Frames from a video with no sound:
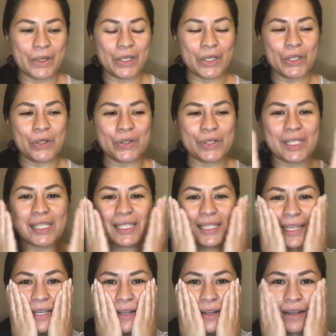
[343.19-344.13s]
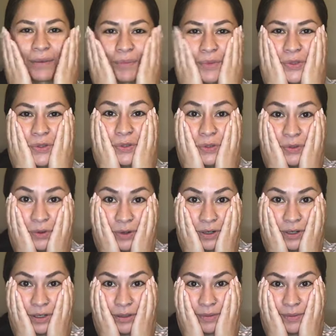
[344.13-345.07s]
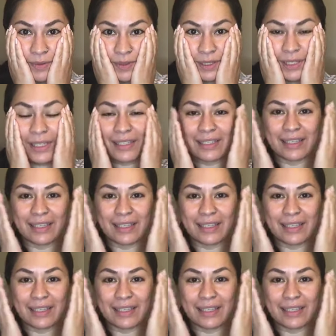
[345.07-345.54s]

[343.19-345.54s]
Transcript: your skin absorbs